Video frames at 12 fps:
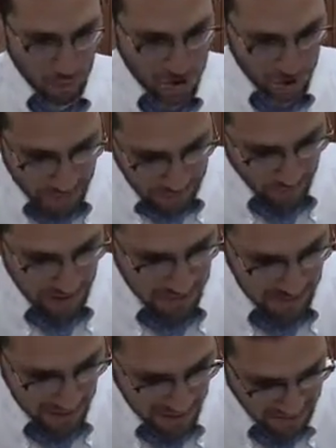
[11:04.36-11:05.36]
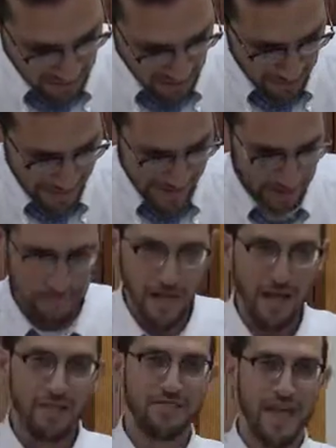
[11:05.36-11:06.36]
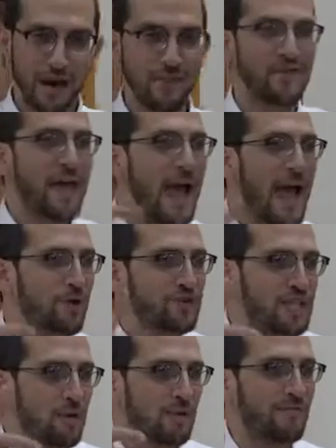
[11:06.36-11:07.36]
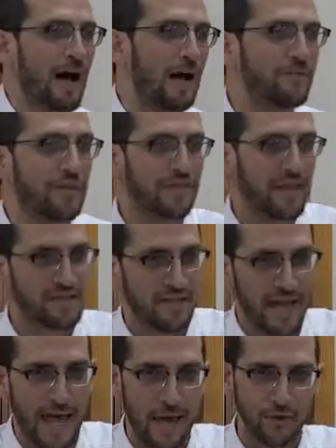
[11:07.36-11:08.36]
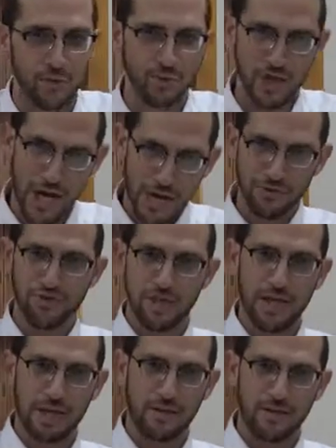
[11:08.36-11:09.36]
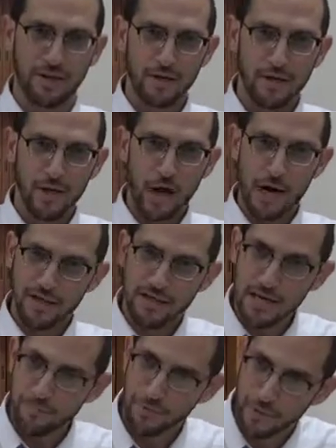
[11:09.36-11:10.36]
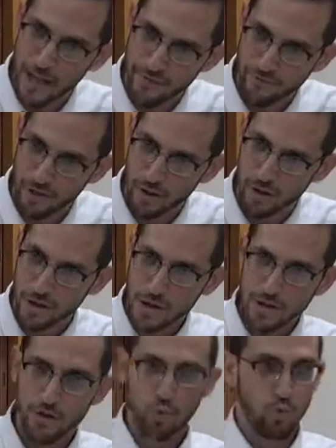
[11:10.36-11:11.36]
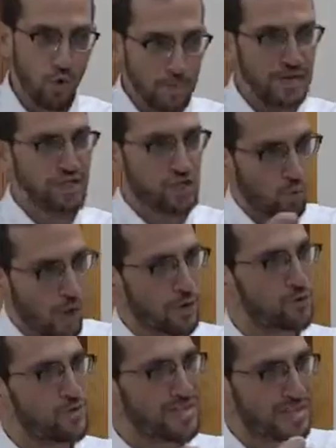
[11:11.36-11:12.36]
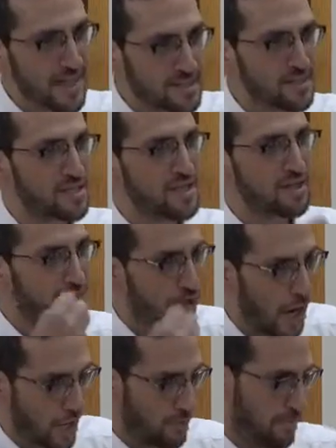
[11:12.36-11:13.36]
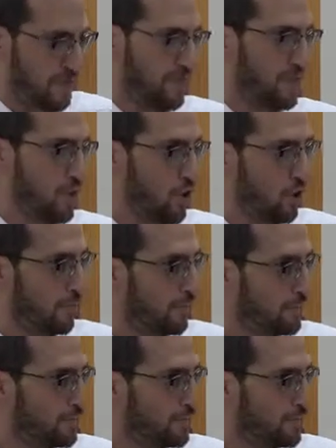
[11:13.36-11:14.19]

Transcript: which literally means on the bottom, they're in the house, they're involved in things in the house, which I understand on a deeper level, the woman is the one who sets the environment in the home.